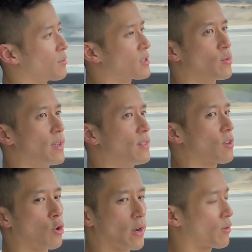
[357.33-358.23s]
Between the
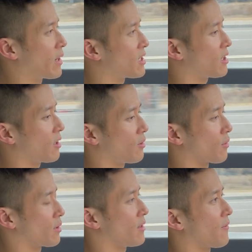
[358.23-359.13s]
quick ratio, the
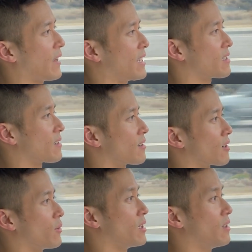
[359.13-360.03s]
really fat
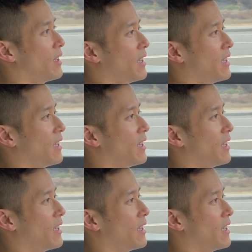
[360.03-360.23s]
steering wheel,